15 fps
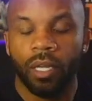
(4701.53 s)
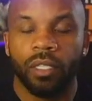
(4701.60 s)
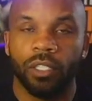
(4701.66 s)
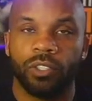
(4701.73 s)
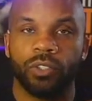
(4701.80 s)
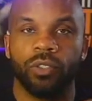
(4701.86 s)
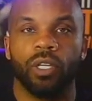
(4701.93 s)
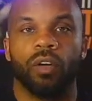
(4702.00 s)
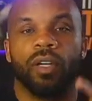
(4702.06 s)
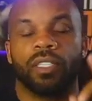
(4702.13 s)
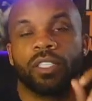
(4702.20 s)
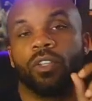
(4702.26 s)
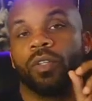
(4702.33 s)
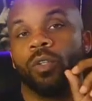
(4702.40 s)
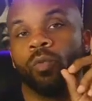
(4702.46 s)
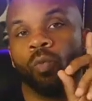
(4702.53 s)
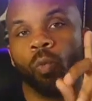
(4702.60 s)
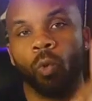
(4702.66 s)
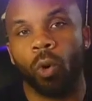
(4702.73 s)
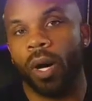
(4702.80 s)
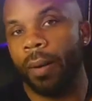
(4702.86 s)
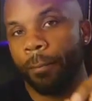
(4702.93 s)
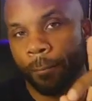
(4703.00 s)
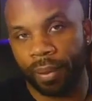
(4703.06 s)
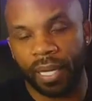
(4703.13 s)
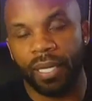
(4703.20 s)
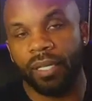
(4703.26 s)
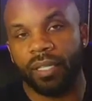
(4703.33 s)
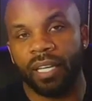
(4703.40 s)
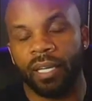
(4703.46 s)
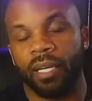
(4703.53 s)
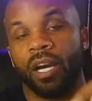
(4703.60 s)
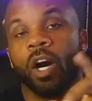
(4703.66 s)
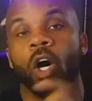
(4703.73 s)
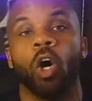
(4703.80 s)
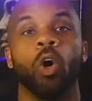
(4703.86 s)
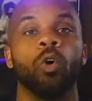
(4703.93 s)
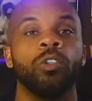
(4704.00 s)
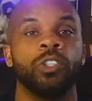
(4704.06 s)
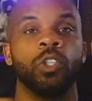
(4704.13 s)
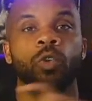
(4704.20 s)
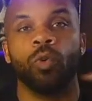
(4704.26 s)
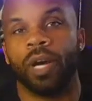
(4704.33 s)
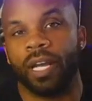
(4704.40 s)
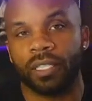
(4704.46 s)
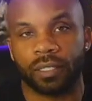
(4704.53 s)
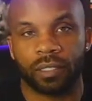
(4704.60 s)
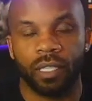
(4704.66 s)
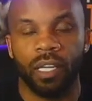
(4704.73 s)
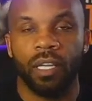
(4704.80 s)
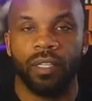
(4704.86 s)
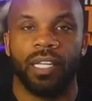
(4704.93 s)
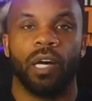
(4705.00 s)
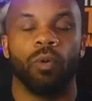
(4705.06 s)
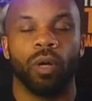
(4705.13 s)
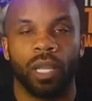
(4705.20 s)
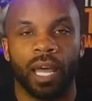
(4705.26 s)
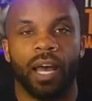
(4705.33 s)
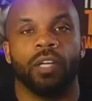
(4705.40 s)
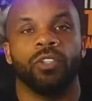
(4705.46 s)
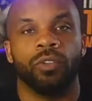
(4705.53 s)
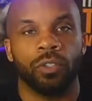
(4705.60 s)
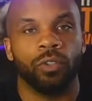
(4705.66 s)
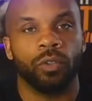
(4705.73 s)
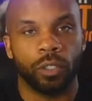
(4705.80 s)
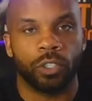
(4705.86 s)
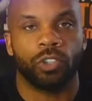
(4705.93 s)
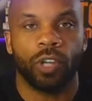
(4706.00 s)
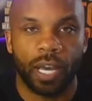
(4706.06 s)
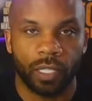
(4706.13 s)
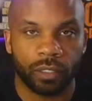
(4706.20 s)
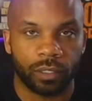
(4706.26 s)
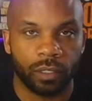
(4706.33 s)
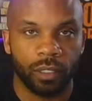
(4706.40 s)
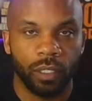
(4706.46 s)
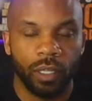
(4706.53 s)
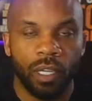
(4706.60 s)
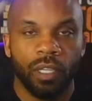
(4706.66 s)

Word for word: did you know there's only one bank in the whole U S that will allow you to do this strategy?